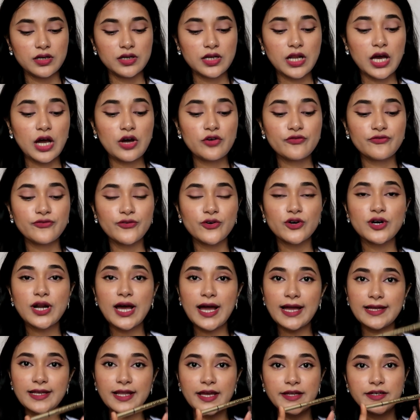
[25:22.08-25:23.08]
Now for
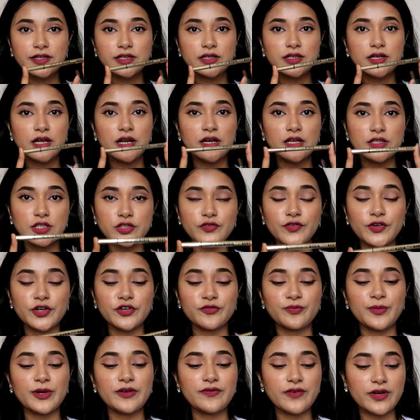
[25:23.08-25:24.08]
eyeliner, another
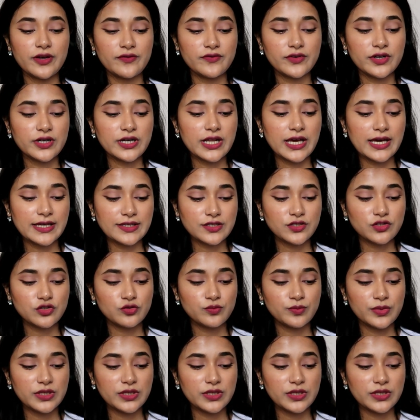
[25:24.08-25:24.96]
one of my favorite has to